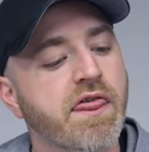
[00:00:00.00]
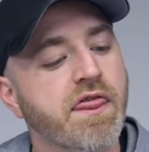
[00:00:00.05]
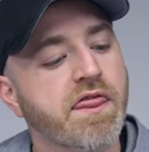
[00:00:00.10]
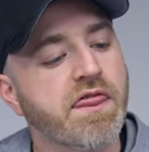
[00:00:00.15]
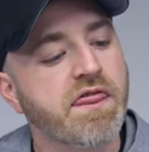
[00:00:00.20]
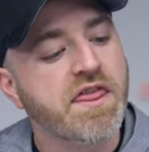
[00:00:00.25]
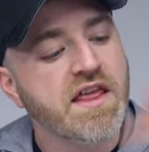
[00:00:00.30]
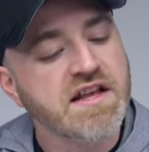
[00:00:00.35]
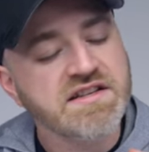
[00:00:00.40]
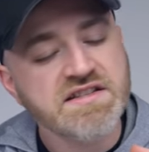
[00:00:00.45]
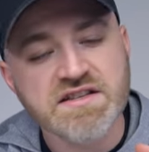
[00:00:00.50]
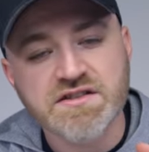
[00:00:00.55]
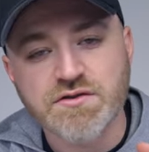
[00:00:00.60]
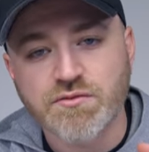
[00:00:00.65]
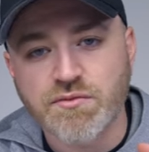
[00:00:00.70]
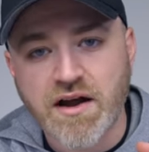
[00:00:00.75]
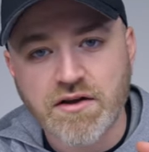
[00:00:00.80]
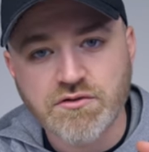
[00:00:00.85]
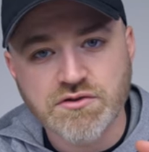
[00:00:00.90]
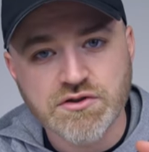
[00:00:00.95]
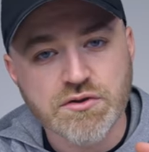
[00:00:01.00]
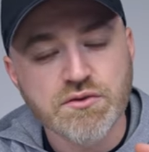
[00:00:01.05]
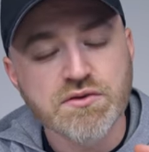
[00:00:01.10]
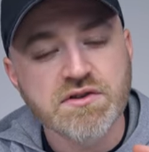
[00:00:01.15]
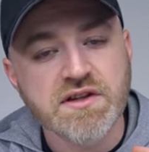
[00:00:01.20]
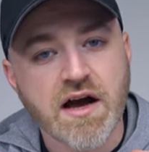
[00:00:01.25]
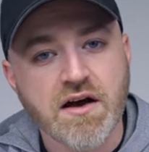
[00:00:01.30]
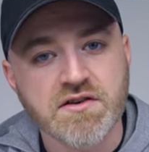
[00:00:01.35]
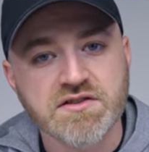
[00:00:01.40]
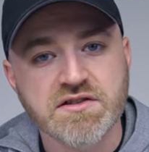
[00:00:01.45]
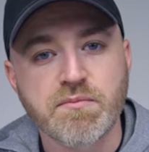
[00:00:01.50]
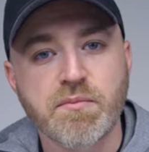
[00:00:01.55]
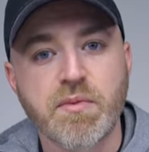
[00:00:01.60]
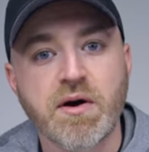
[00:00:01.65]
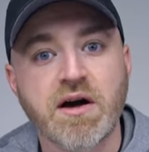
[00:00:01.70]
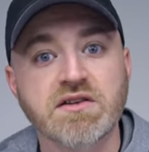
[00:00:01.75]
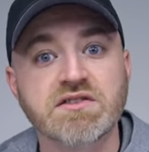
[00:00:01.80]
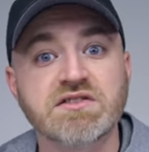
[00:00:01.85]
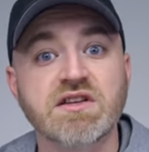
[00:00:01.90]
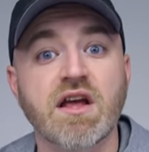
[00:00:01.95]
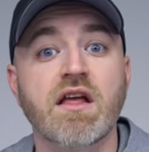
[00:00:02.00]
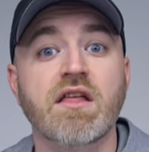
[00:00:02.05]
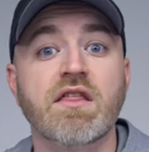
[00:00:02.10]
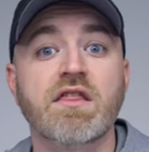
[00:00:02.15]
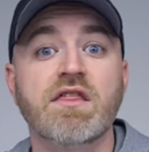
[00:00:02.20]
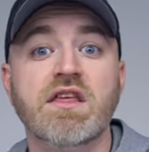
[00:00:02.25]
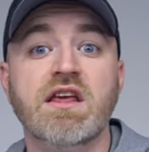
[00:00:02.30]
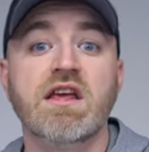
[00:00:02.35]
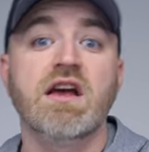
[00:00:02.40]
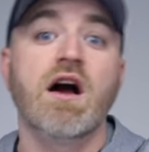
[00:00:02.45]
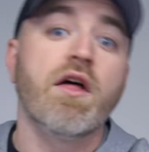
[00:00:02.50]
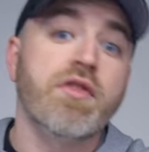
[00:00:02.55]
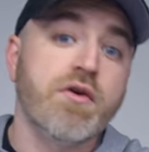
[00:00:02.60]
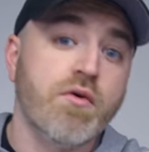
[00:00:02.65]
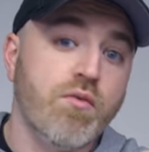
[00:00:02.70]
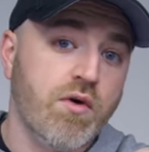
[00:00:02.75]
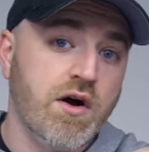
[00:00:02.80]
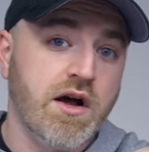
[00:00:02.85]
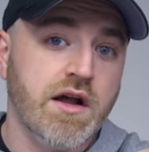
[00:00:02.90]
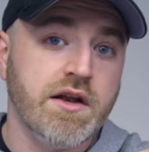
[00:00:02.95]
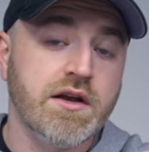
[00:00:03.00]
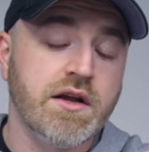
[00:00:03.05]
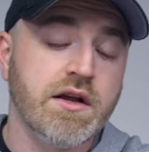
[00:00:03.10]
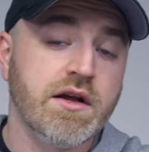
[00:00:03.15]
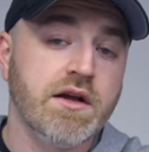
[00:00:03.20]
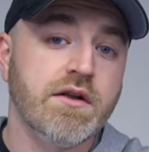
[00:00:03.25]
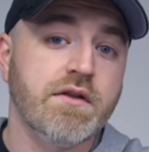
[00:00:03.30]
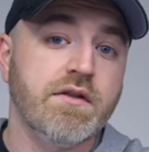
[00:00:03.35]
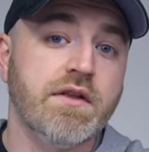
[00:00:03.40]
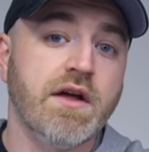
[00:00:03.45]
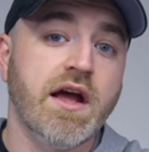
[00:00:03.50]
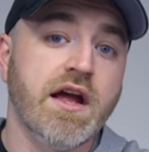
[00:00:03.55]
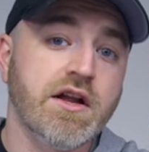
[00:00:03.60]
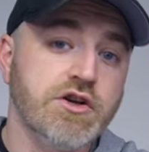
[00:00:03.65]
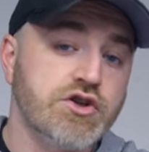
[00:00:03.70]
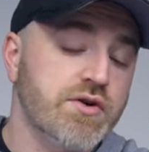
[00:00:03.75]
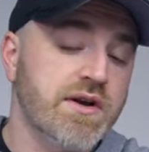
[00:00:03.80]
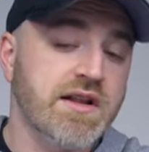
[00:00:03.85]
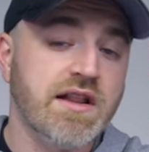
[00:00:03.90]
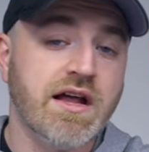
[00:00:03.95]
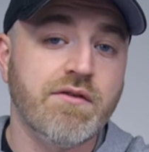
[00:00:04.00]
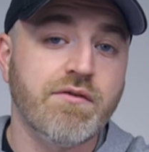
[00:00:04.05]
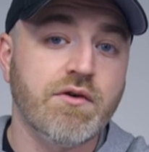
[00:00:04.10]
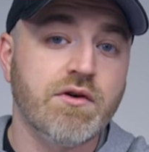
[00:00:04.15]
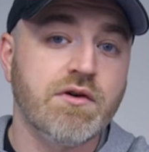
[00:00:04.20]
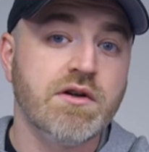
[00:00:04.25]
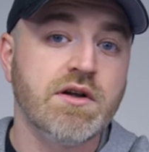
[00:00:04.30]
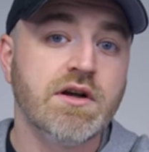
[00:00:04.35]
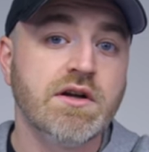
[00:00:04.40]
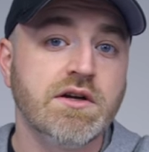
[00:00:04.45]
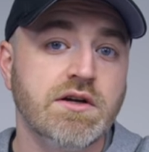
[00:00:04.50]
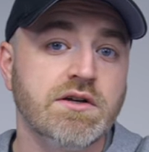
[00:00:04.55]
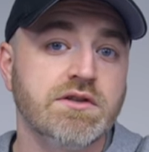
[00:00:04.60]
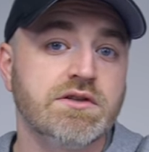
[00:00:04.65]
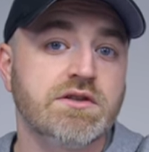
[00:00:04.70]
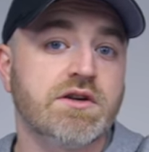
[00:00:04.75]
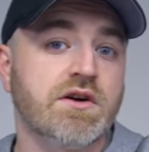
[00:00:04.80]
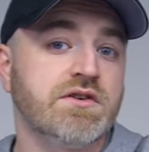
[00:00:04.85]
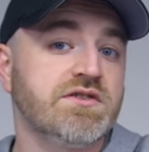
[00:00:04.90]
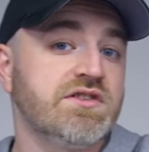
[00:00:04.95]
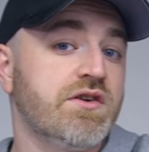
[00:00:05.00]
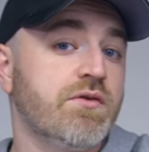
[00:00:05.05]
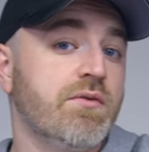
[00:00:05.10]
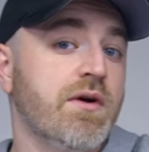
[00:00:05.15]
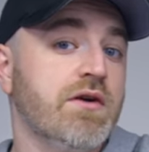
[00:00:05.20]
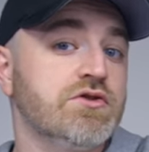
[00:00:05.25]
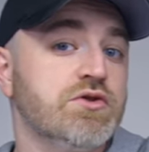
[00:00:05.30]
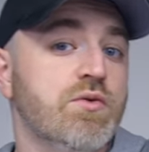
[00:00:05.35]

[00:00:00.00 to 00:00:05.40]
This is around 2000 bucks. The other one, the entry level, starts at around